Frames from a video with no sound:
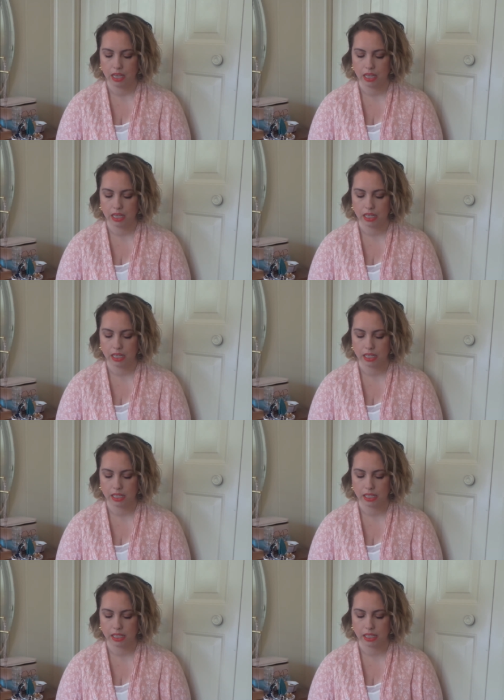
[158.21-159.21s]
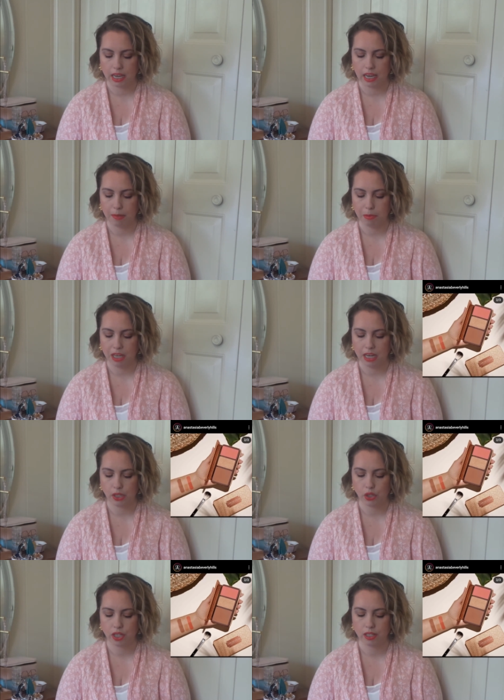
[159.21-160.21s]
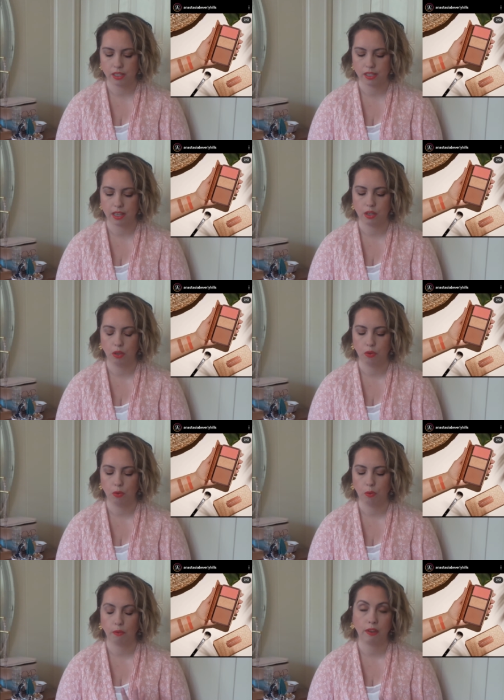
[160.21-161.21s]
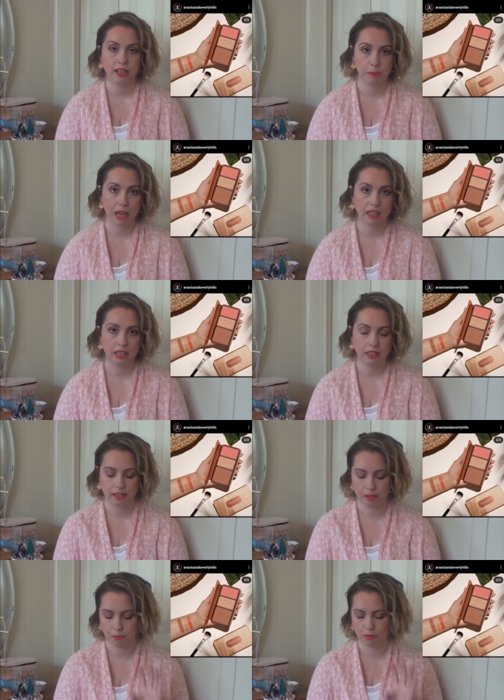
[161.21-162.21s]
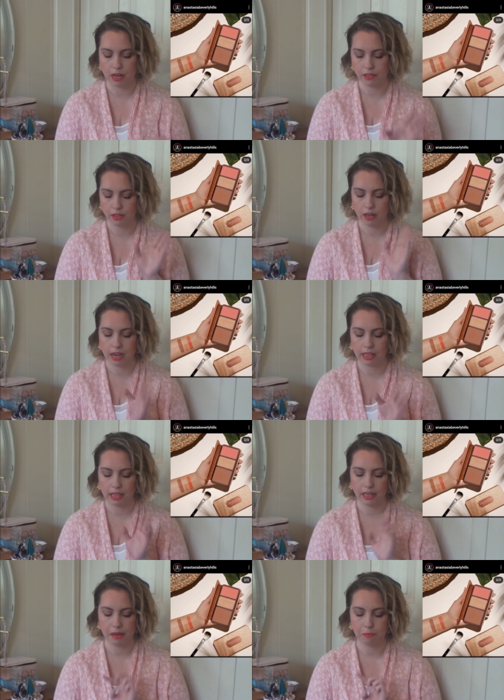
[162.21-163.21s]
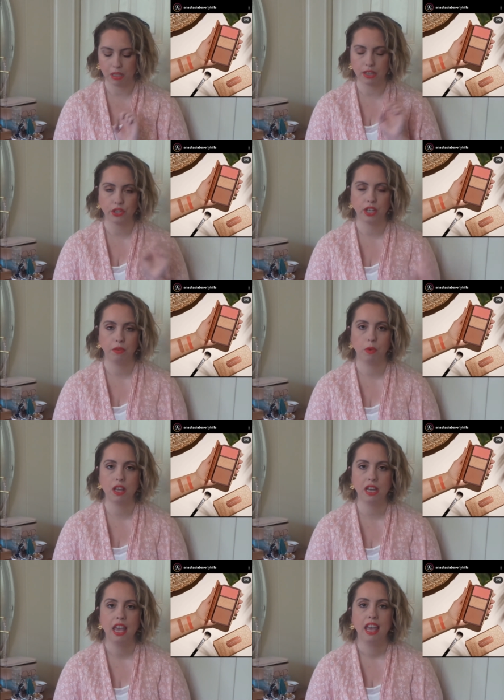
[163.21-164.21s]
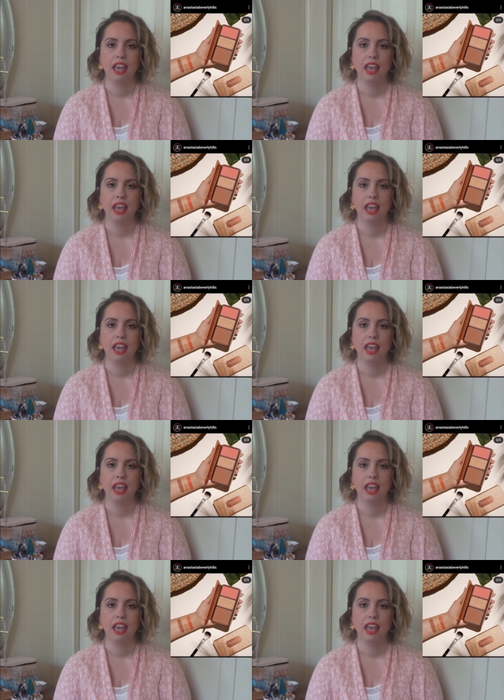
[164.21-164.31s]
is ABH's new face palettes, the bronzer, highlight, and blush in one.